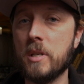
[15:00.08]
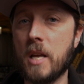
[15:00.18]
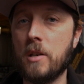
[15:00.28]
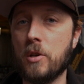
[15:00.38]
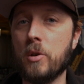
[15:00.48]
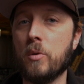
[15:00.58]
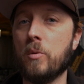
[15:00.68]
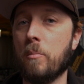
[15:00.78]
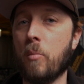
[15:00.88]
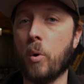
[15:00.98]
intend to
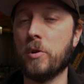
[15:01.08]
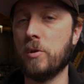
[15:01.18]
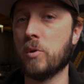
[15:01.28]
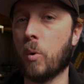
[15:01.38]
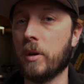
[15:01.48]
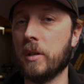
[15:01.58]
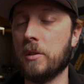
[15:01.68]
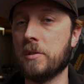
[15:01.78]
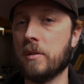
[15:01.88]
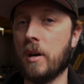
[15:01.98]
do more
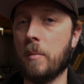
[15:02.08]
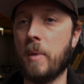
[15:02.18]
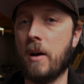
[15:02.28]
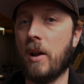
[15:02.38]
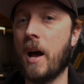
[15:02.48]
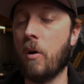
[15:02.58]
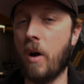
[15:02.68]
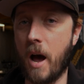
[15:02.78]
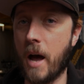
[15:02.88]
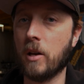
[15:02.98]
tutorials about how
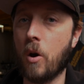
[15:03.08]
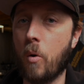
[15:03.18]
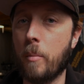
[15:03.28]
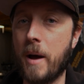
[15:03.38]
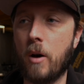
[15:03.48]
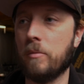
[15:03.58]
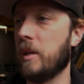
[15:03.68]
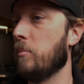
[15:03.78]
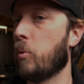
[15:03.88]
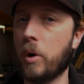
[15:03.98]
I go about
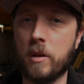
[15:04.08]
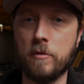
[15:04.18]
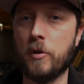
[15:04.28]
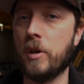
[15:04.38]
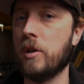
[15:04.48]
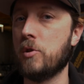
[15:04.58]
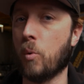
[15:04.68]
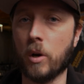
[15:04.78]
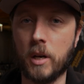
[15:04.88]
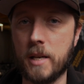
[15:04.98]
importing footage,
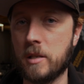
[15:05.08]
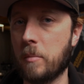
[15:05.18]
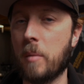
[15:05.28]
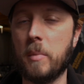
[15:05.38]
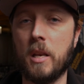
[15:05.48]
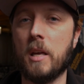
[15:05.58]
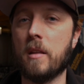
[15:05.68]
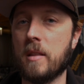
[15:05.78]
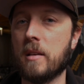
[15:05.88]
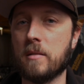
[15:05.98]
organizing my media,
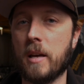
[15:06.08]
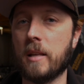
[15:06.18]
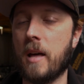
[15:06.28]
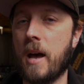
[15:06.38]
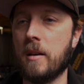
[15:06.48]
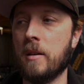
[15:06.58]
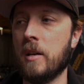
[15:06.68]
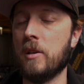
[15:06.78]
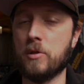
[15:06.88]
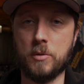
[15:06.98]
things like that,
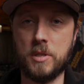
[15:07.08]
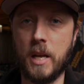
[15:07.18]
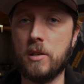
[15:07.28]
so stay